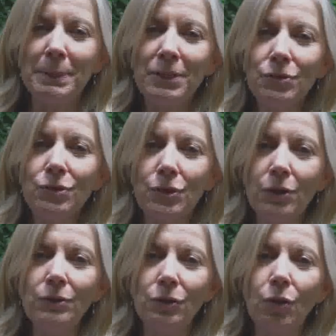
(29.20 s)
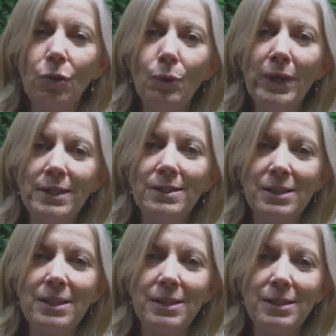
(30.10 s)
But you don't always
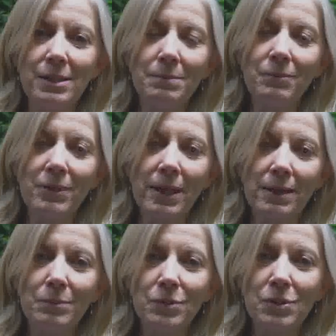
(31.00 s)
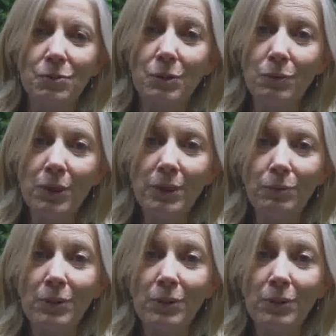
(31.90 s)
see some of the animals that we're working